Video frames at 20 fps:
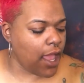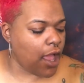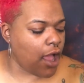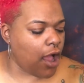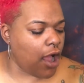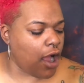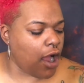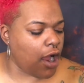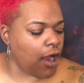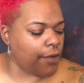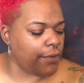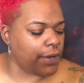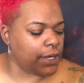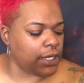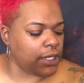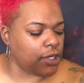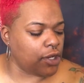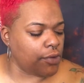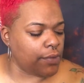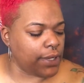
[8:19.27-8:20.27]
I
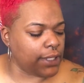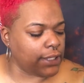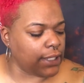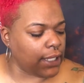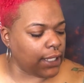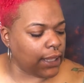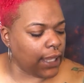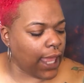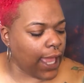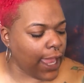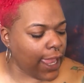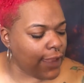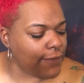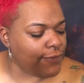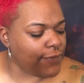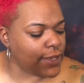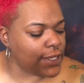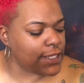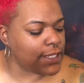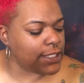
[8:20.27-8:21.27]
already know what the
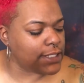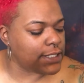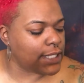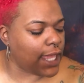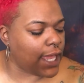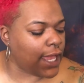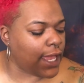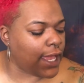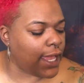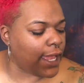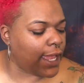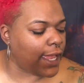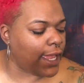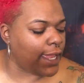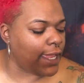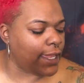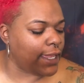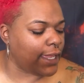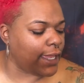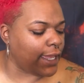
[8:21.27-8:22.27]
life is
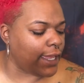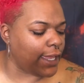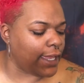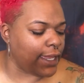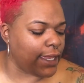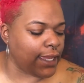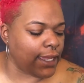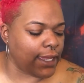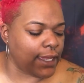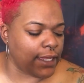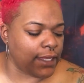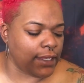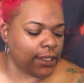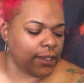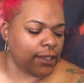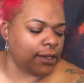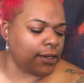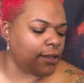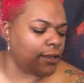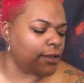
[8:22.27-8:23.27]
like. And,
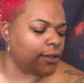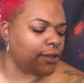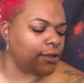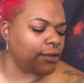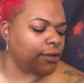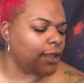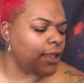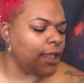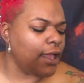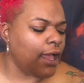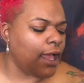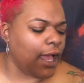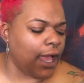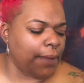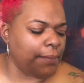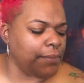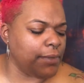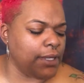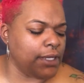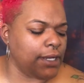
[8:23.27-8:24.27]

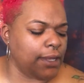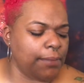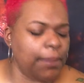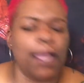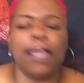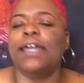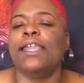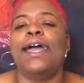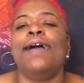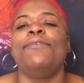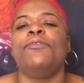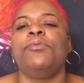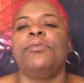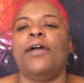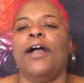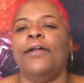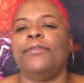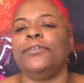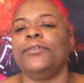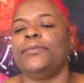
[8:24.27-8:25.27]
I'm not gonna have a
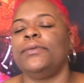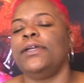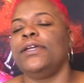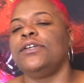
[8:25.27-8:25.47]
problem.